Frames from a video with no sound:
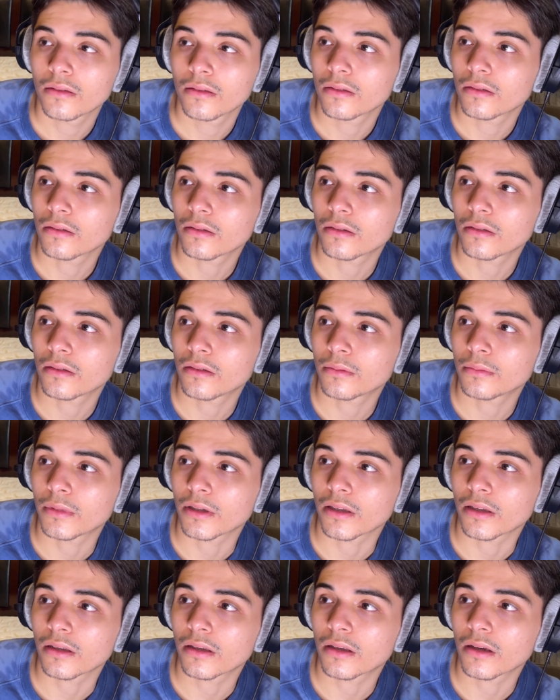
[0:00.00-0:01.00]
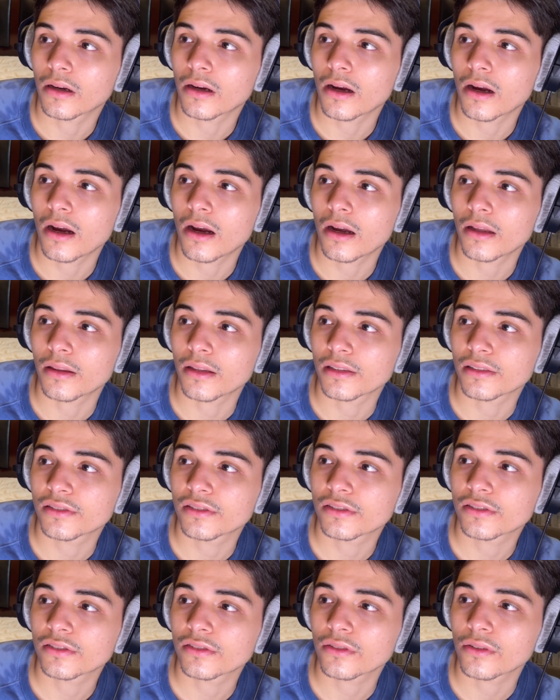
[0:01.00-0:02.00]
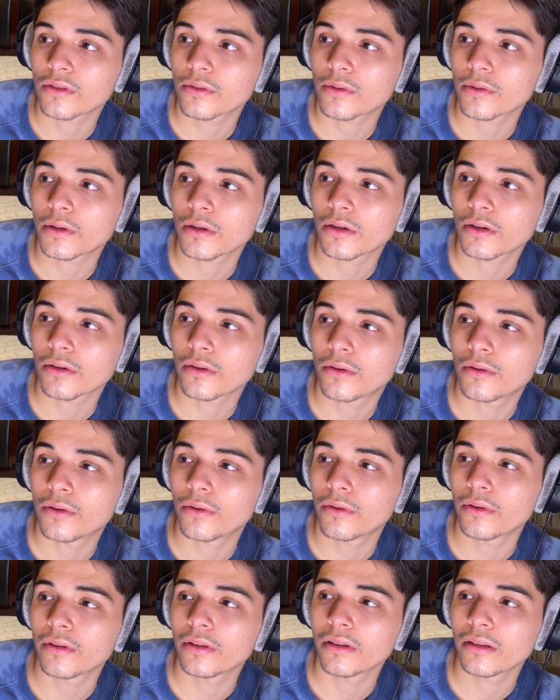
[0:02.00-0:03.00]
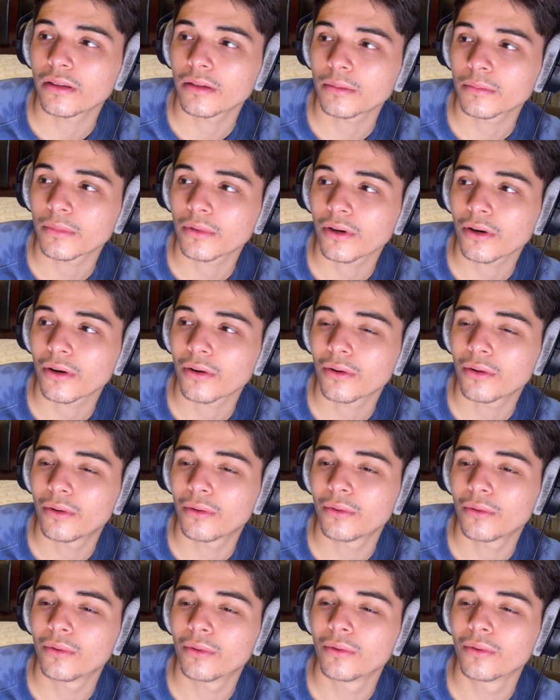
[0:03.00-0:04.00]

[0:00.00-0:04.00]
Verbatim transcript: Oh my god, that's so annoying, bro.